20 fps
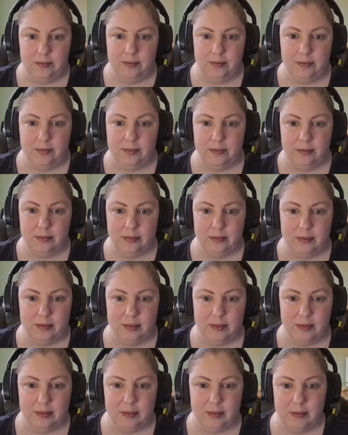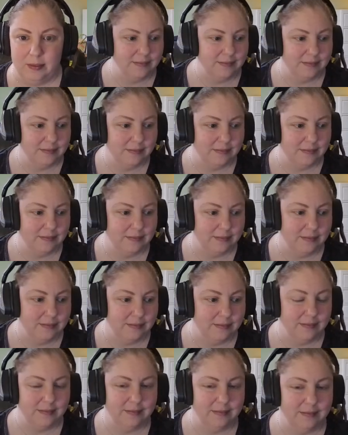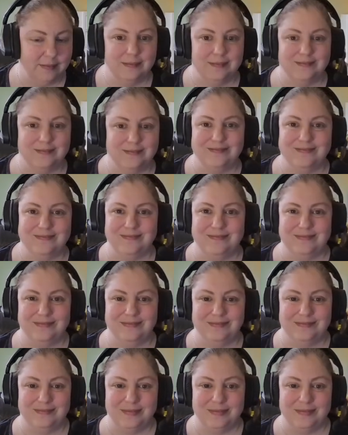Nothing is said.